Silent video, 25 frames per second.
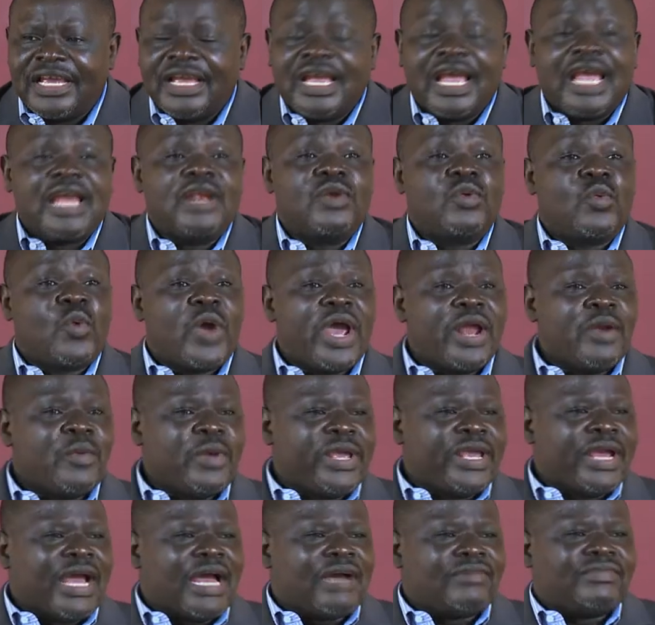And when
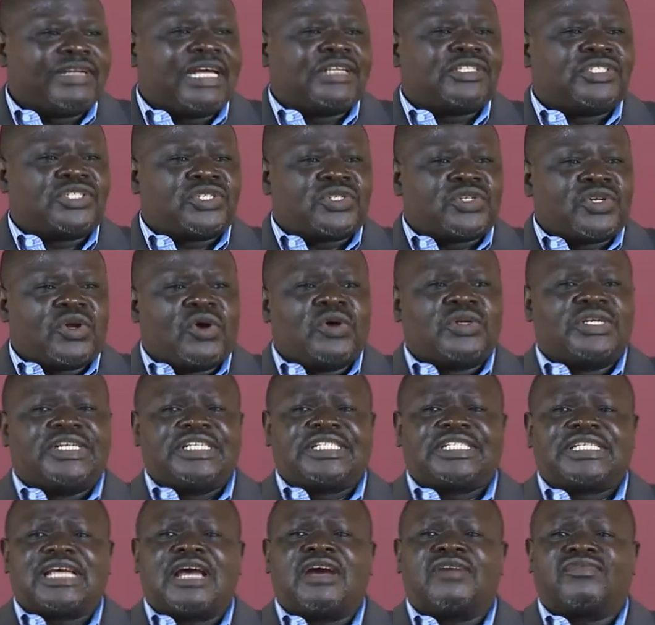we have that strong
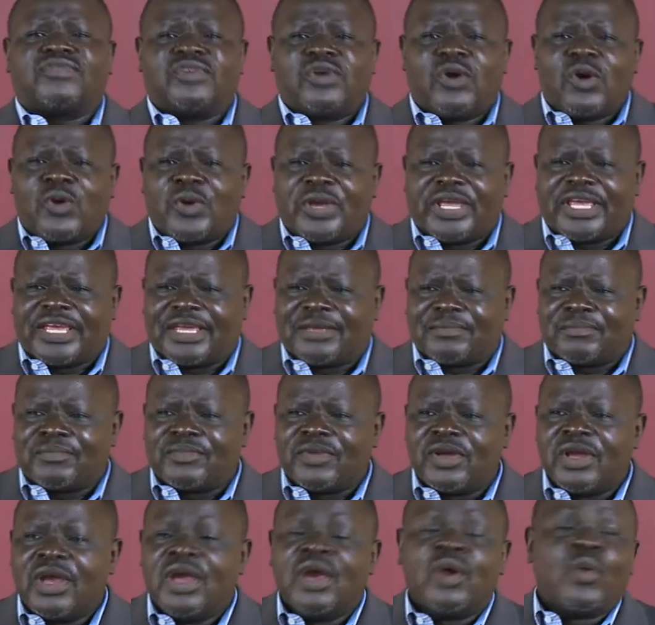desire of knowing Him,
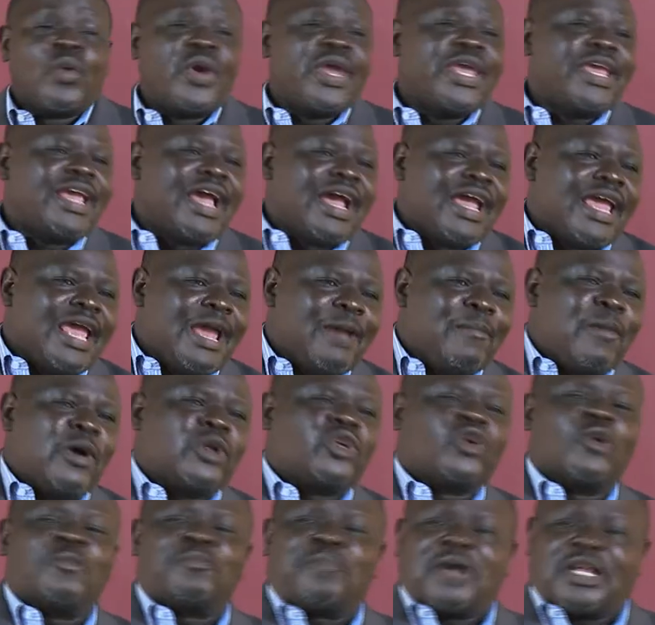we are able
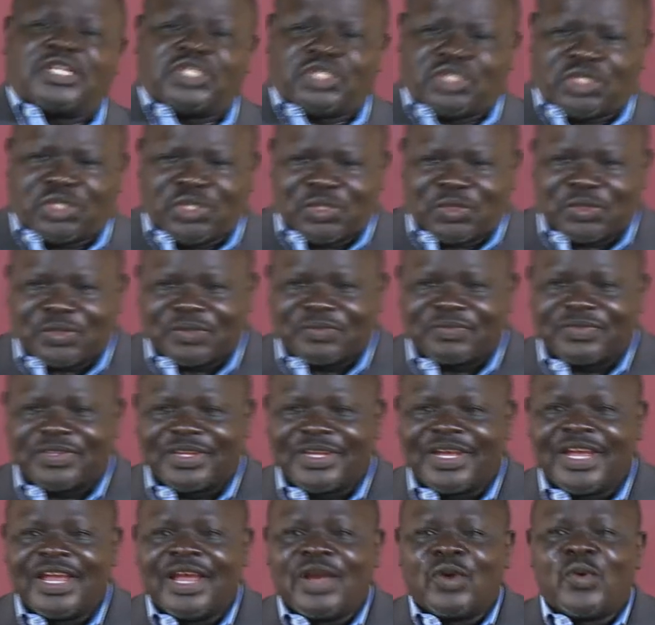to pursue,
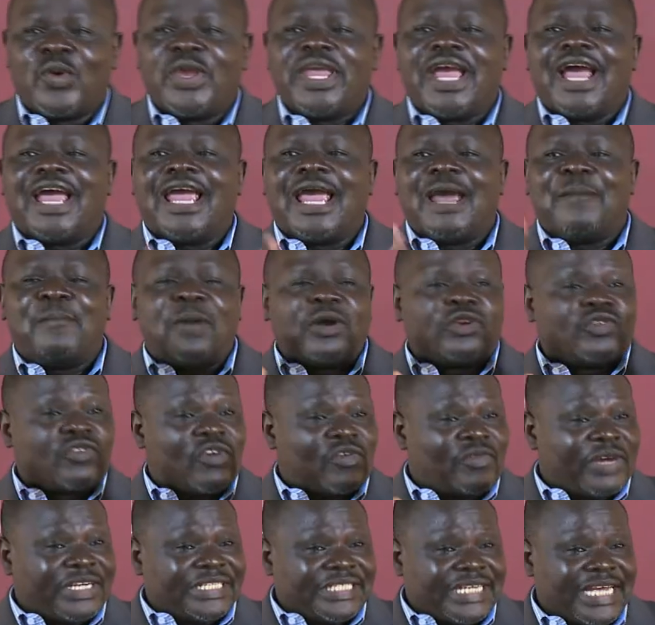we are able to
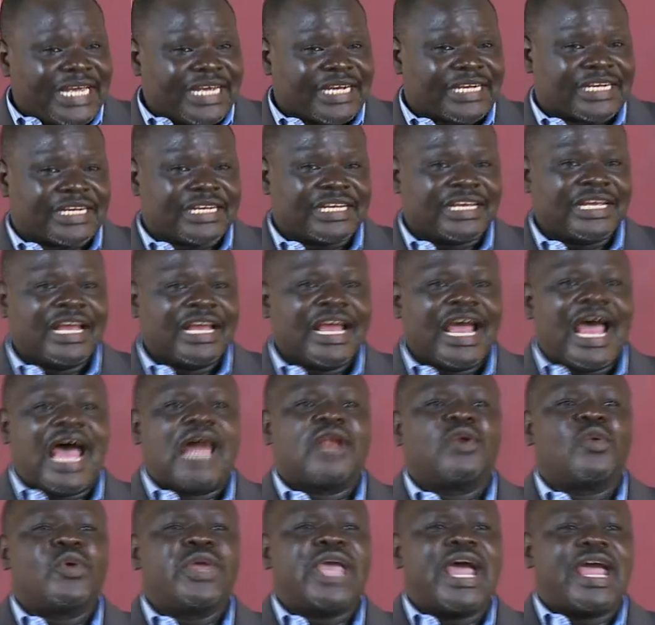overtake,
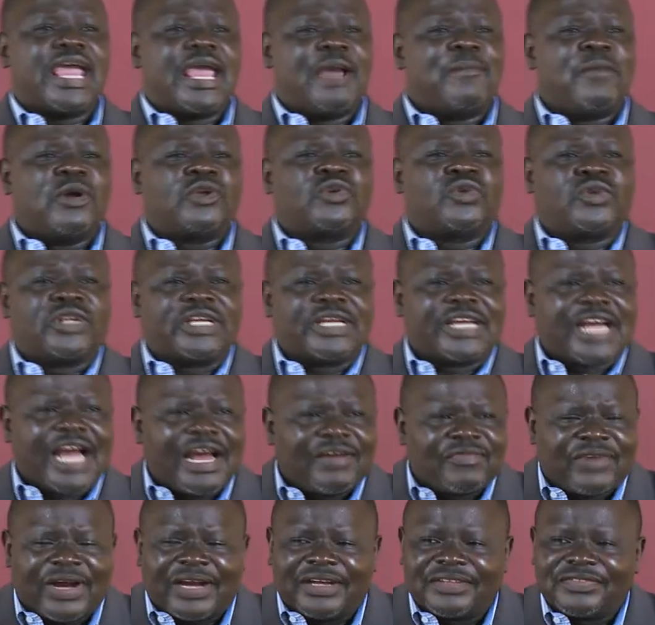and we are able to
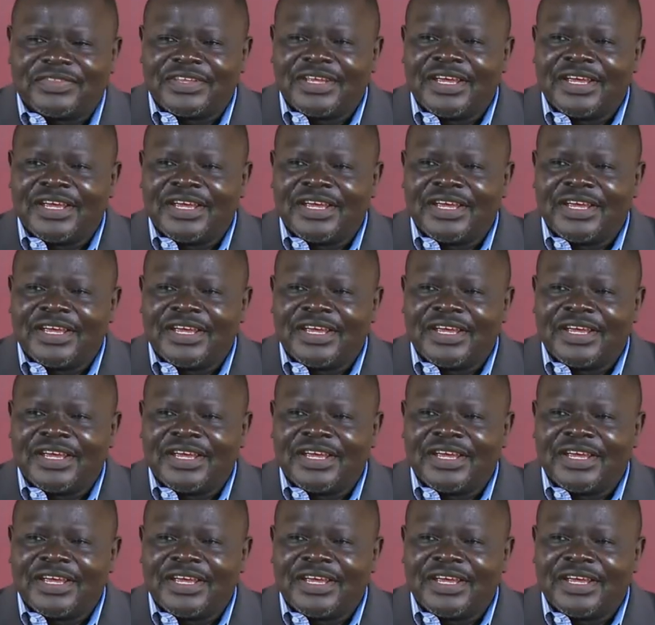recover.